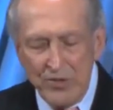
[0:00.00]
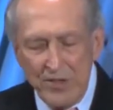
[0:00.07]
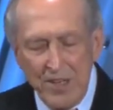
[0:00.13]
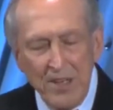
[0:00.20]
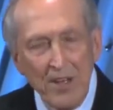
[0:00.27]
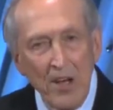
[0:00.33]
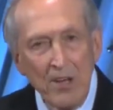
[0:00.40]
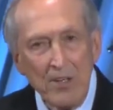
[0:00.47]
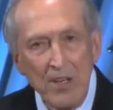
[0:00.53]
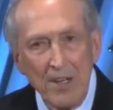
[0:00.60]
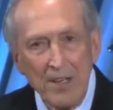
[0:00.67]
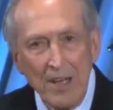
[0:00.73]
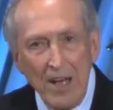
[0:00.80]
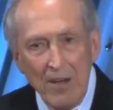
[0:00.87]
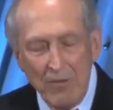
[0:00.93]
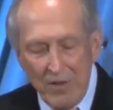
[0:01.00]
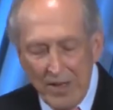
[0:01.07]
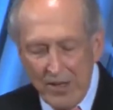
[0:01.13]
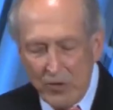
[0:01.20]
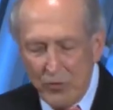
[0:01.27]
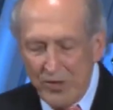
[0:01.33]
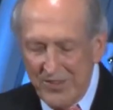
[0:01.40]
did not yet have
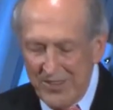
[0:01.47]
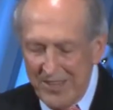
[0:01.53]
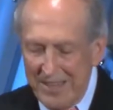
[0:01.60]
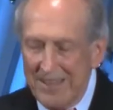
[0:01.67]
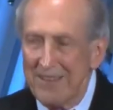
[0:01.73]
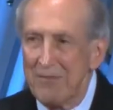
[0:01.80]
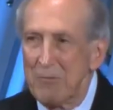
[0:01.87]
electricity.